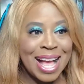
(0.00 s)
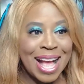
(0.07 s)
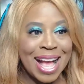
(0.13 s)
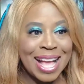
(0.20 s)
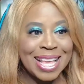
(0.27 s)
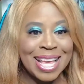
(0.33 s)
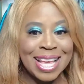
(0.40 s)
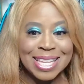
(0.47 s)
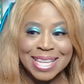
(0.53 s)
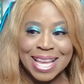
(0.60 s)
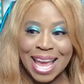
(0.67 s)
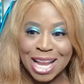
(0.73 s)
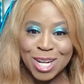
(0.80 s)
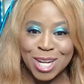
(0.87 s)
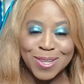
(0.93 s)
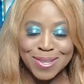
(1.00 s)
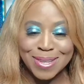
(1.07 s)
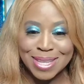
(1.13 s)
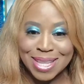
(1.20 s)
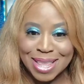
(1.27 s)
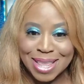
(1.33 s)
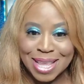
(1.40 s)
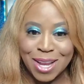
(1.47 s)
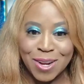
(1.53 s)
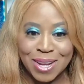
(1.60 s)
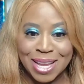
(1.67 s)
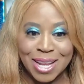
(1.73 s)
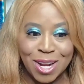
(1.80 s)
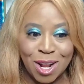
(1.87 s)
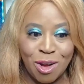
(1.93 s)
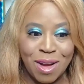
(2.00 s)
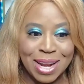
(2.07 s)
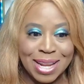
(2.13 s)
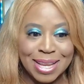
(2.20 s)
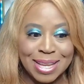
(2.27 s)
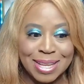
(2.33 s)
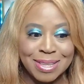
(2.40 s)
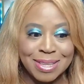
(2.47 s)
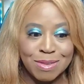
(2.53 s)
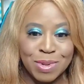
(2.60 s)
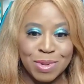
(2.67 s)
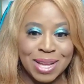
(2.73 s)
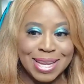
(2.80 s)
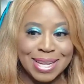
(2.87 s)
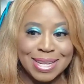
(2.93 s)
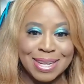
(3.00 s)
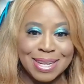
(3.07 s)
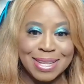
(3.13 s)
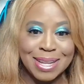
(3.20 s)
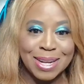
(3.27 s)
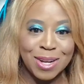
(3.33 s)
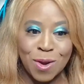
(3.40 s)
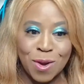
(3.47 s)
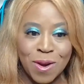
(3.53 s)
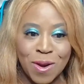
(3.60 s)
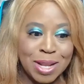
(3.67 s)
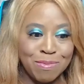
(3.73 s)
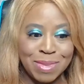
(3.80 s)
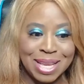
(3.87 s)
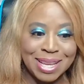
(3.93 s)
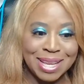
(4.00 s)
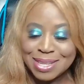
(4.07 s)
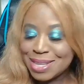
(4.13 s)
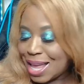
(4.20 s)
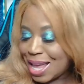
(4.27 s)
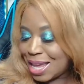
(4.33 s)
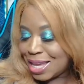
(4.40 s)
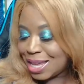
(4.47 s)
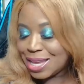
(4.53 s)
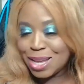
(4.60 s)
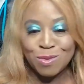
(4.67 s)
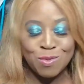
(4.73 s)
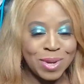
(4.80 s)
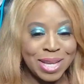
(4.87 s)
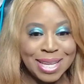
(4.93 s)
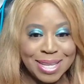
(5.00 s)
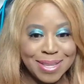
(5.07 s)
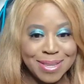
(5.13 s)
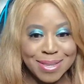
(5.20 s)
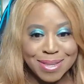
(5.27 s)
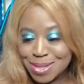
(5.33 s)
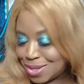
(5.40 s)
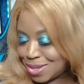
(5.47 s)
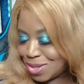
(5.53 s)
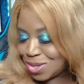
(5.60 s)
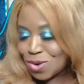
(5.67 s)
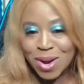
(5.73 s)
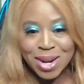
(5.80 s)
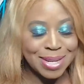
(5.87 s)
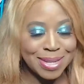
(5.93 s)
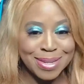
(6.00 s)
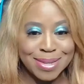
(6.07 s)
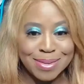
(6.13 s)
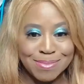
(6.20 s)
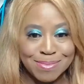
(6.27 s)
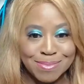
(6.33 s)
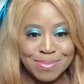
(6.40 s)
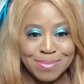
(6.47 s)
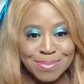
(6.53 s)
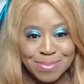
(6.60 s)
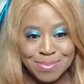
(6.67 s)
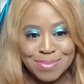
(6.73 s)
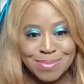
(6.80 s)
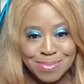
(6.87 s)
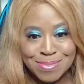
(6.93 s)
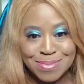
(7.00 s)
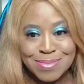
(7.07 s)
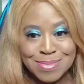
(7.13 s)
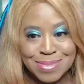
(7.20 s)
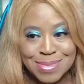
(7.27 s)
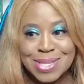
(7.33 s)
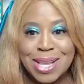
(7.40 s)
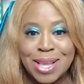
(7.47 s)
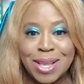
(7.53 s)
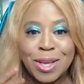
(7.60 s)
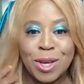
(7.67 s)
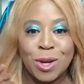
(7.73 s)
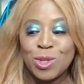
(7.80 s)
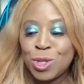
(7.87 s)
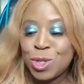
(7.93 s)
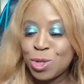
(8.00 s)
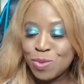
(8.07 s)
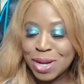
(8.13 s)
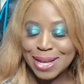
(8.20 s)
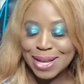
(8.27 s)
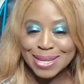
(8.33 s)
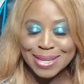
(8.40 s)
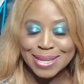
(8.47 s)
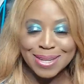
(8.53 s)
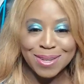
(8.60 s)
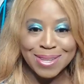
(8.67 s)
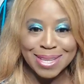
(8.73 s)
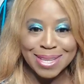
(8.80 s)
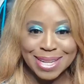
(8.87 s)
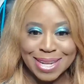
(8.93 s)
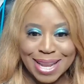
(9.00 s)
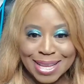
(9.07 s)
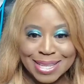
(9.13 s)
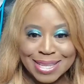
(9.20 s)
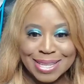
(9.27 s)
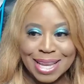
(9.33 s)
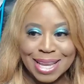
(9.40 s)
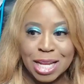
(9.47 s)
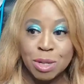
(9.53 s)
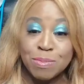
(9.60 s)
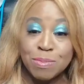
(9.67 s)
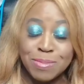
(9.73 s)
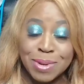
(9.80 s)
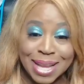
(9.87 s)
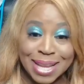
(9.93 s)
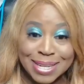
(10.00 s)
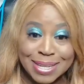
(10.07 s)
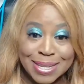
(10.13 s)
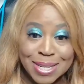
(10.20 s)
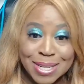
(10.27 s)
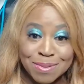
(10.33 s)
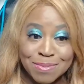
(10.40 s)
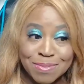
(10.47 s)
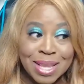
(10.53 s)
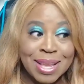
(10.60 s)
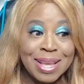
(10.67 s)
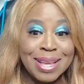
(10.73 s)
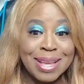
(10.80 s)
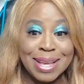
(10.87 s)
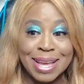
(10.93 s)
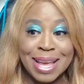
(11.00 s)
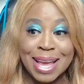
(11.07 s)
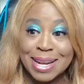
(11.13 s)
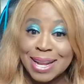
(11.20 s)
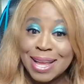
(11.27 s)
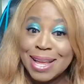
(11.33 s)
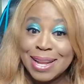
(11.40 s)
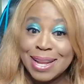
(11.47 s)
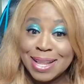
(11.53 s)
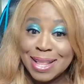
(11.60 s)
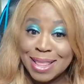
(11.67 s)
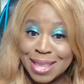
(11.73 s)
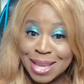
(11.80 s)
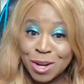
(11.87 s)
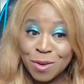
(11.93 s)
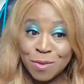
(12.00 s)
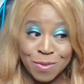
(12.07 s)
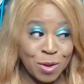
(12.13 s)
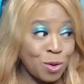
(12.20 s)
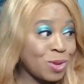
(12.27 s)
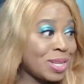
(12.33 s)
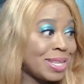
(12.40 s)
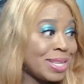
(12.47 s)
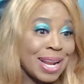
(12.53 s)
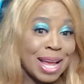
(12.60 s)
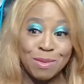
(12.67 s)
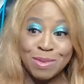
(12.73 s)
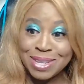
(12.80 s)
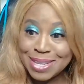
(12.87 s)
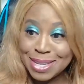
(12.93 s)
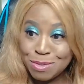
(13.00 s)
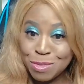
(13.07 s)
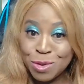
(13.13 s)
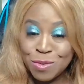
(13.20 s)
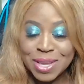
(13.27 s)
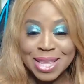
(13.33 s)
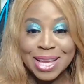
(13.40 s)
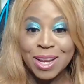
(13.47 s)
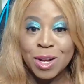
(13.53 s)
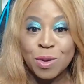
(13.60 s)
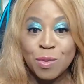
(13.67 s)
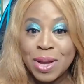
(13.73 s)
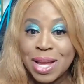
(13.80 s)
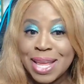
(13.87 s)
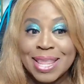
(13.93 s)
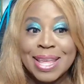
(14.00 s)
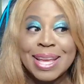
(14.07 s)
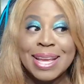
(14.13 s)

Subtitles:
I guess, caters to the theater kid audience, but the nerd in me is like, can we start to go to the next scene? But again, the theater folks that I was in the movie theater with,